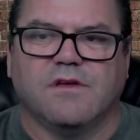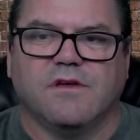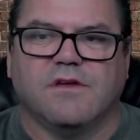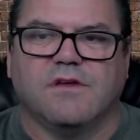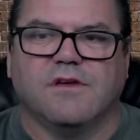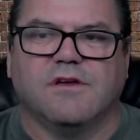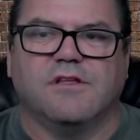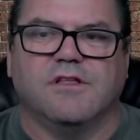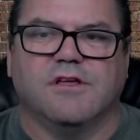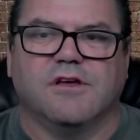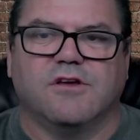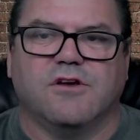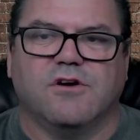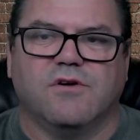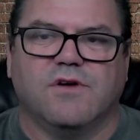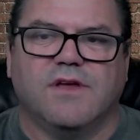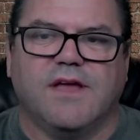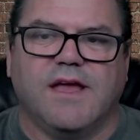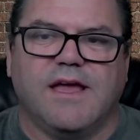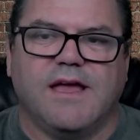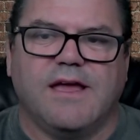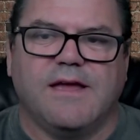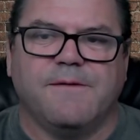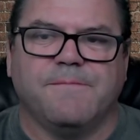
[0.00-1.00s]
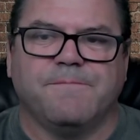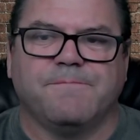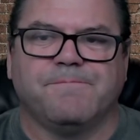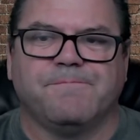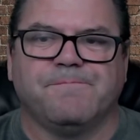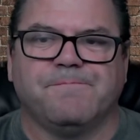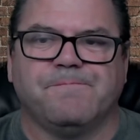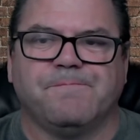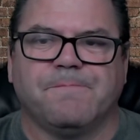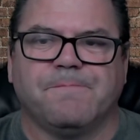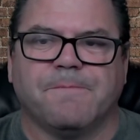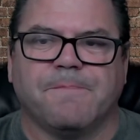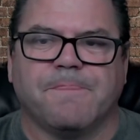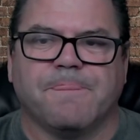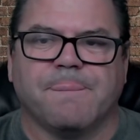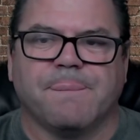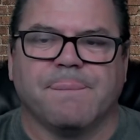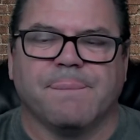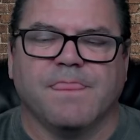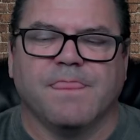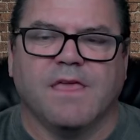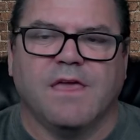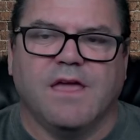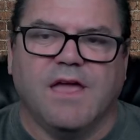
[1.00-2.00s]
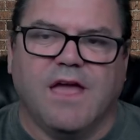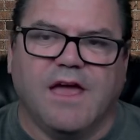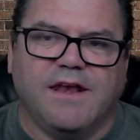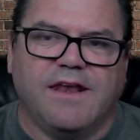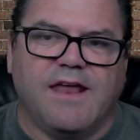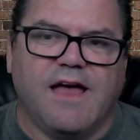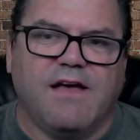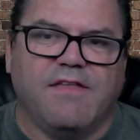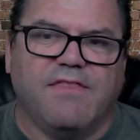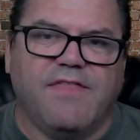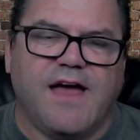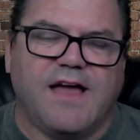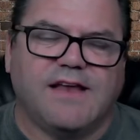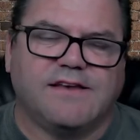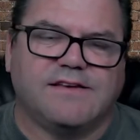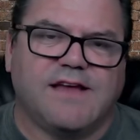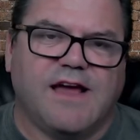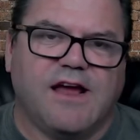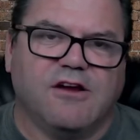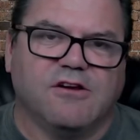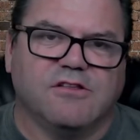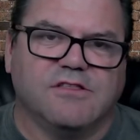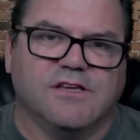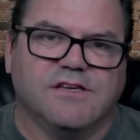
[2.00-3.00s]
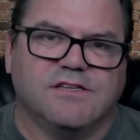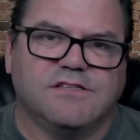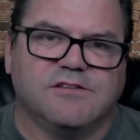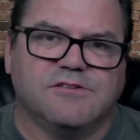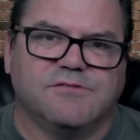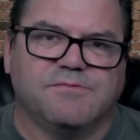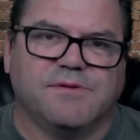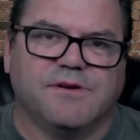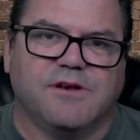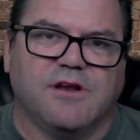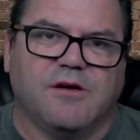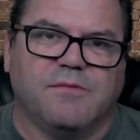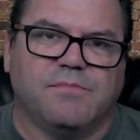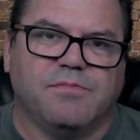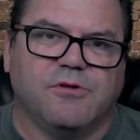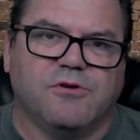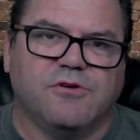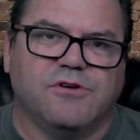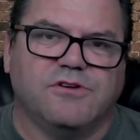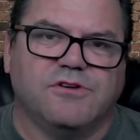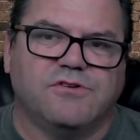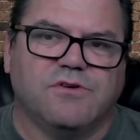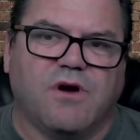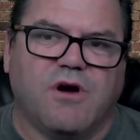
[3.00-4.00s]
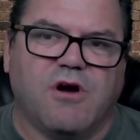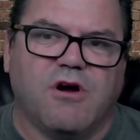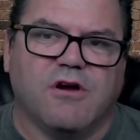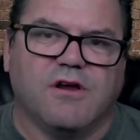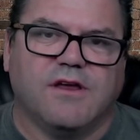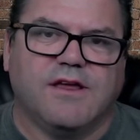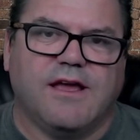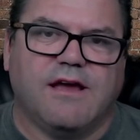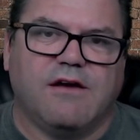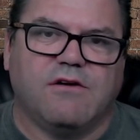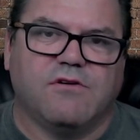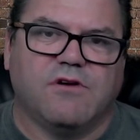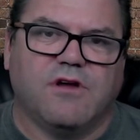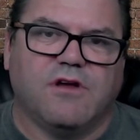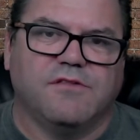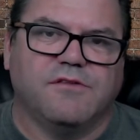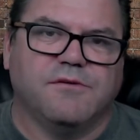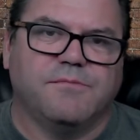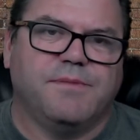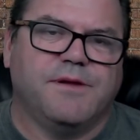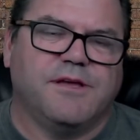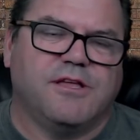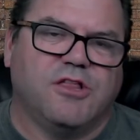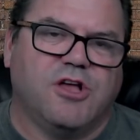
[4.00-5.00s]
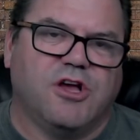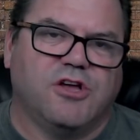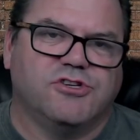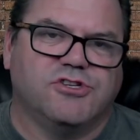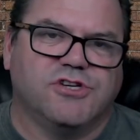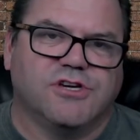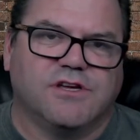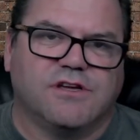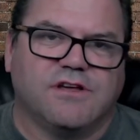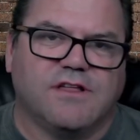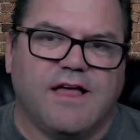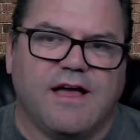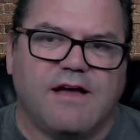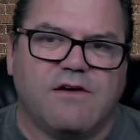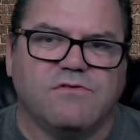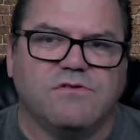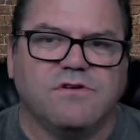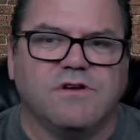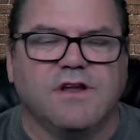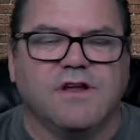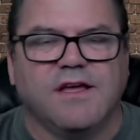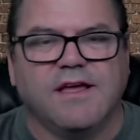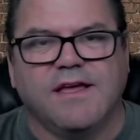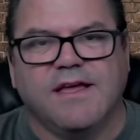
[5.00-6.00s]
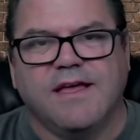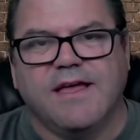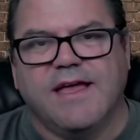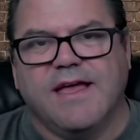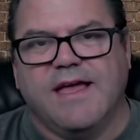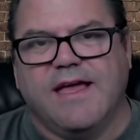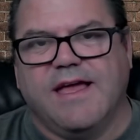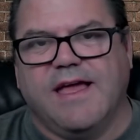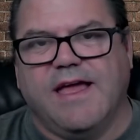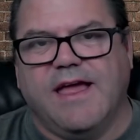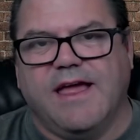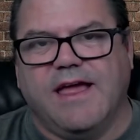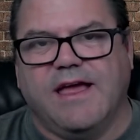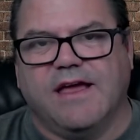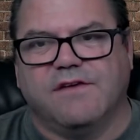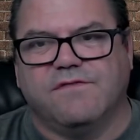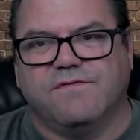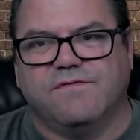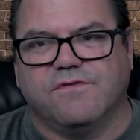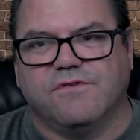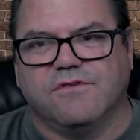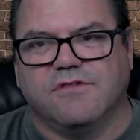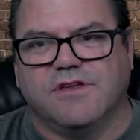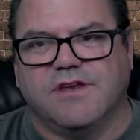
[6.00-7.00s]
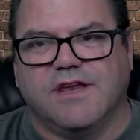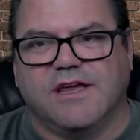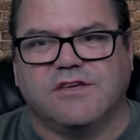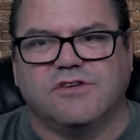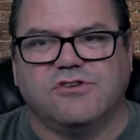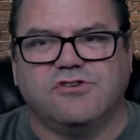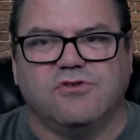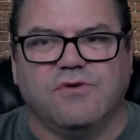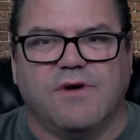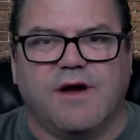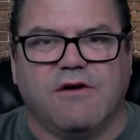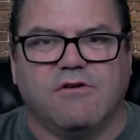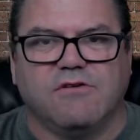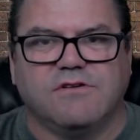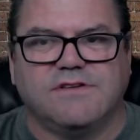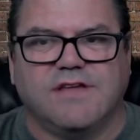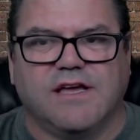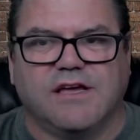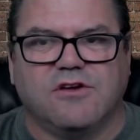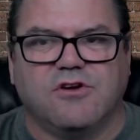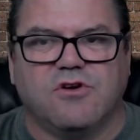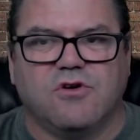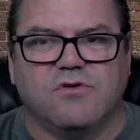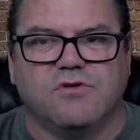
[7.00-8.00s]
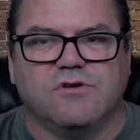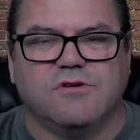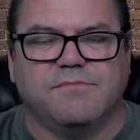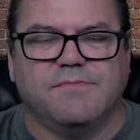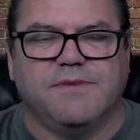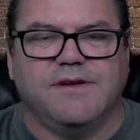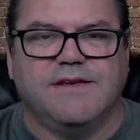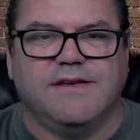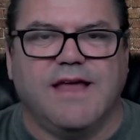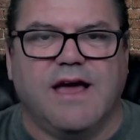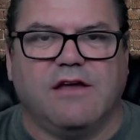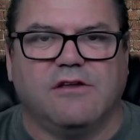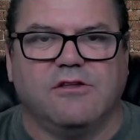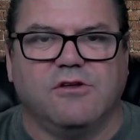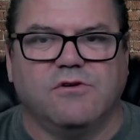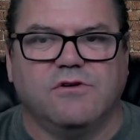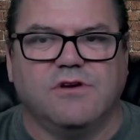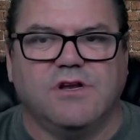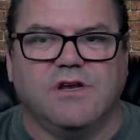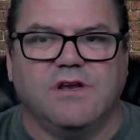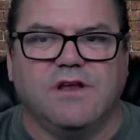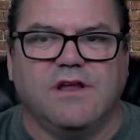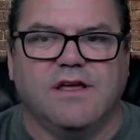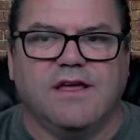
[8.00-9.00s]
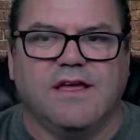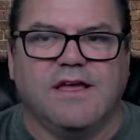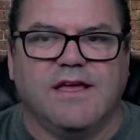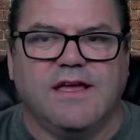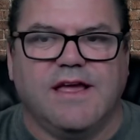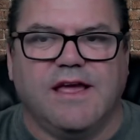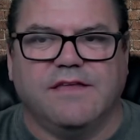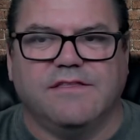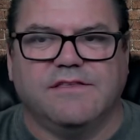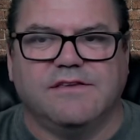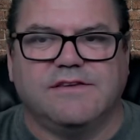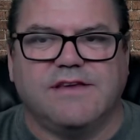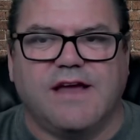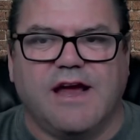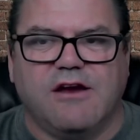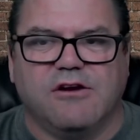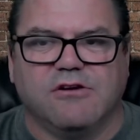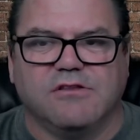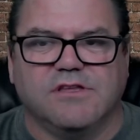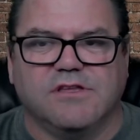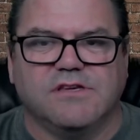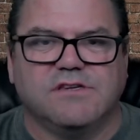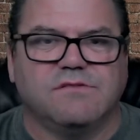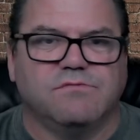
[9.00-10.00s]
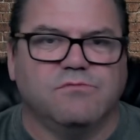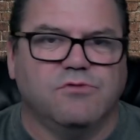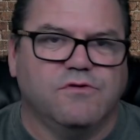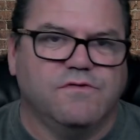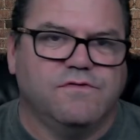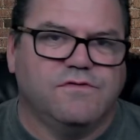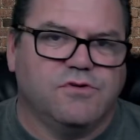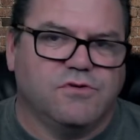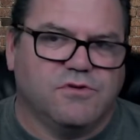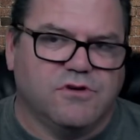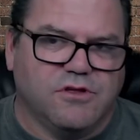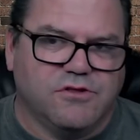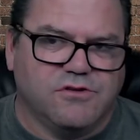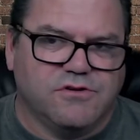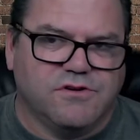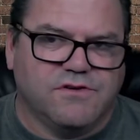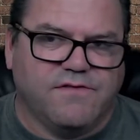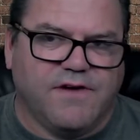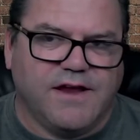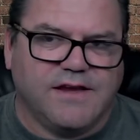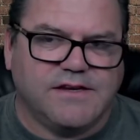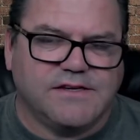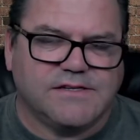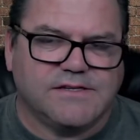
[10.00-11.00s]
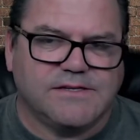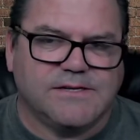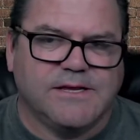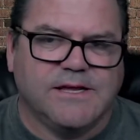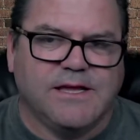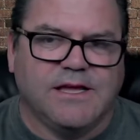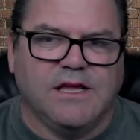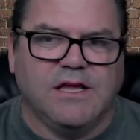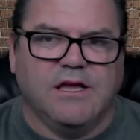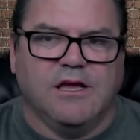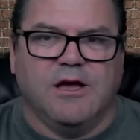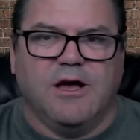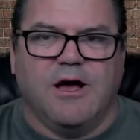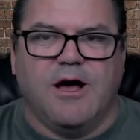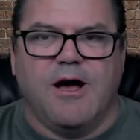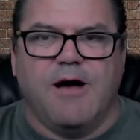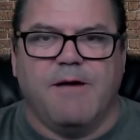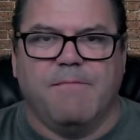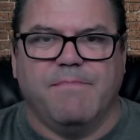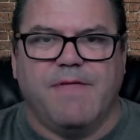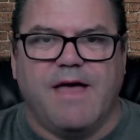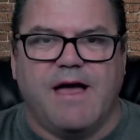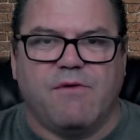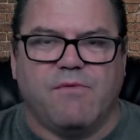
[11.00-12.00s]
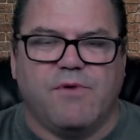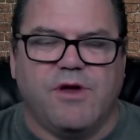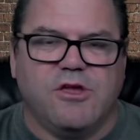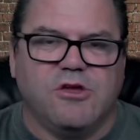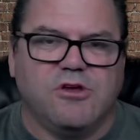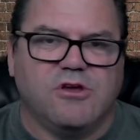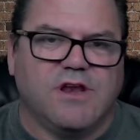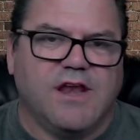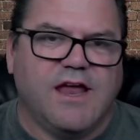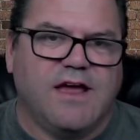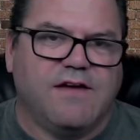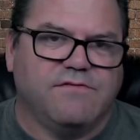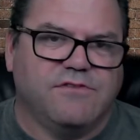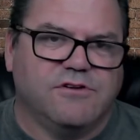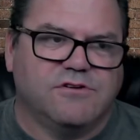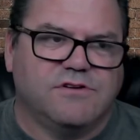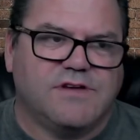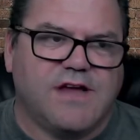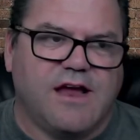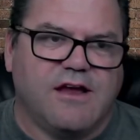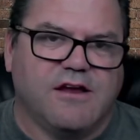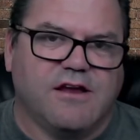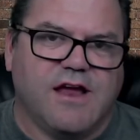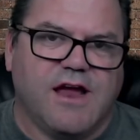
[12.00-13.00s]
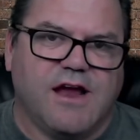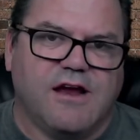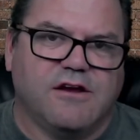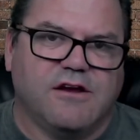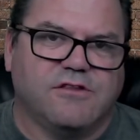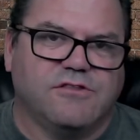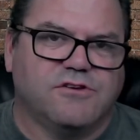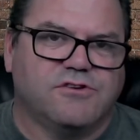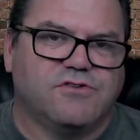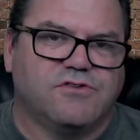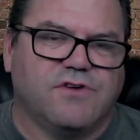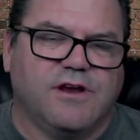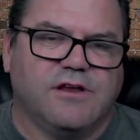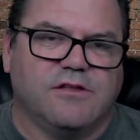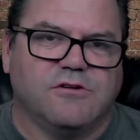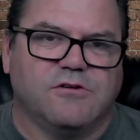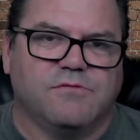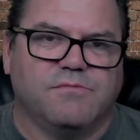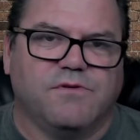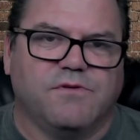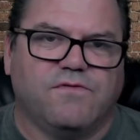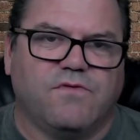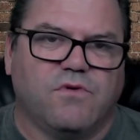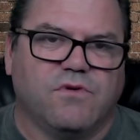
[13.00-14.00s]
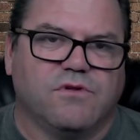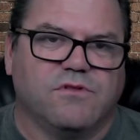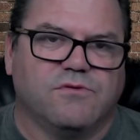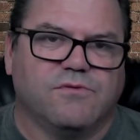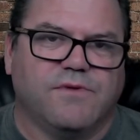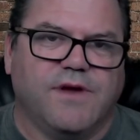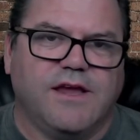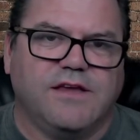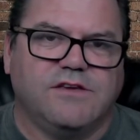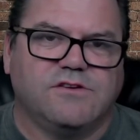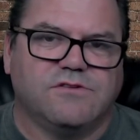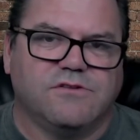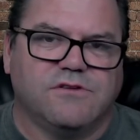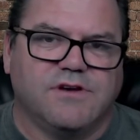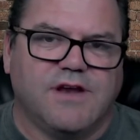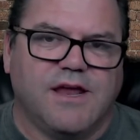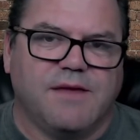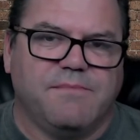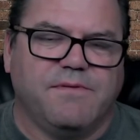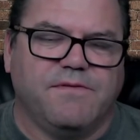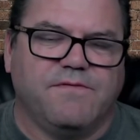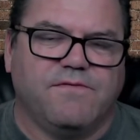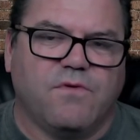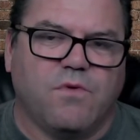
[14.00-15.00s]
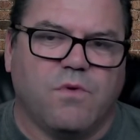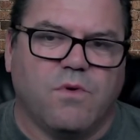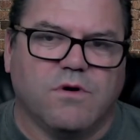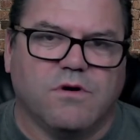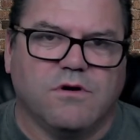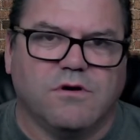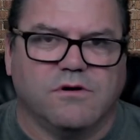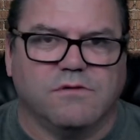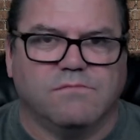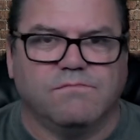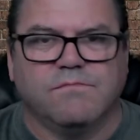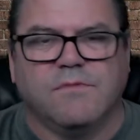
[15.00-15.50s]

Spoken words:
click OK. And now that tire list has been uploaded to our account on the PitLogic cloud. And for the next 2 hours, that code can be downloaded and the tire list moved to another device. That way you can have the tire guy in the trailer before the race, the night before, or